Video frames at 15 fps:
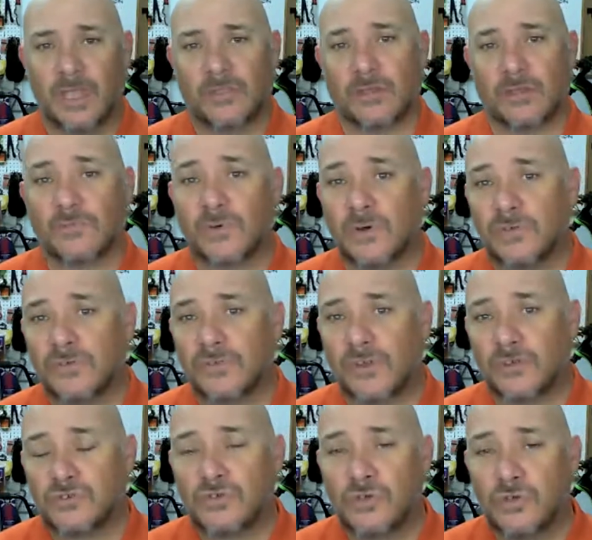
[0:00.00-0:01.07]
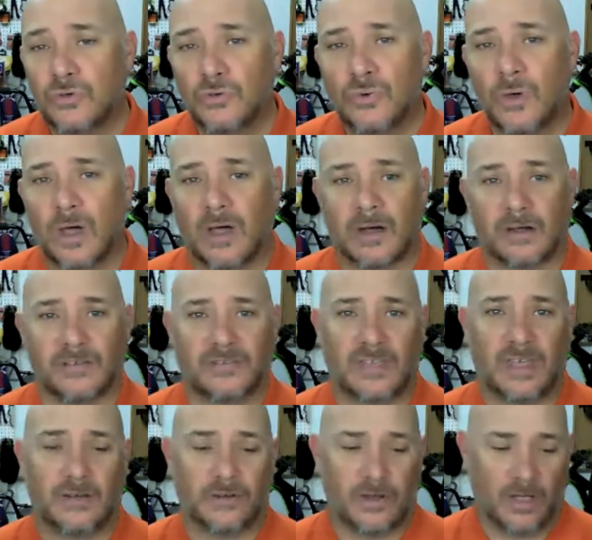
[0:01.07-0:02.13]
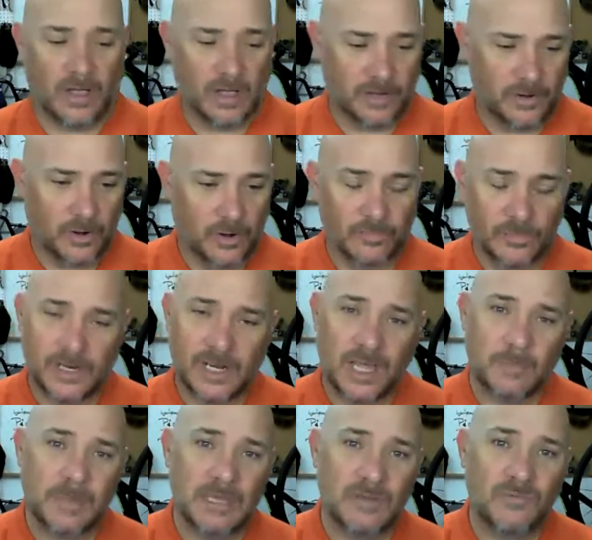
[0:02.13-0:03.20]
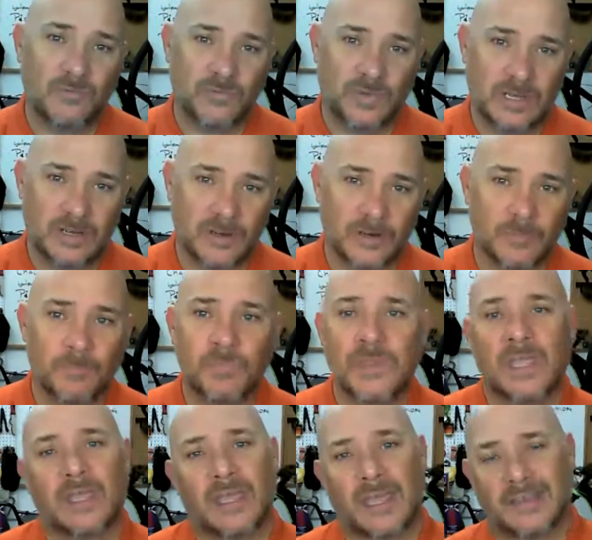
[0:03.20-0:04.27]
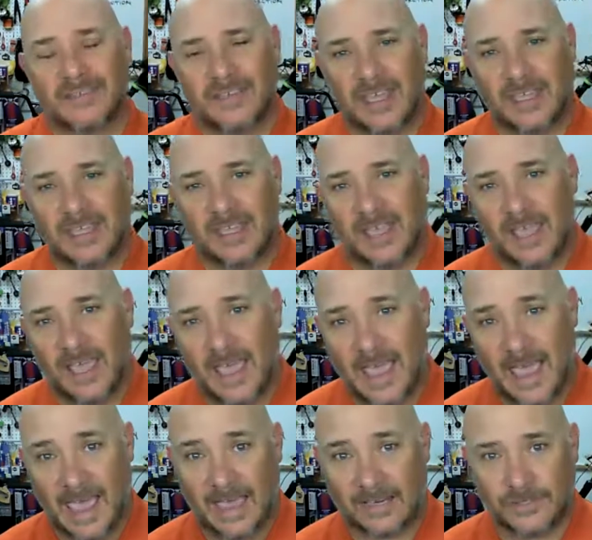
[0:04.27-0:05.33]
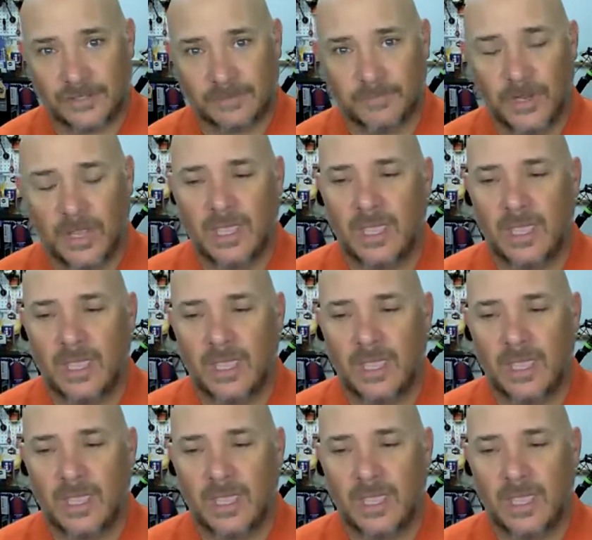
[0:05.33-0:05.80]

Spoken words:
The first two are centered on overcoming fear and taking action.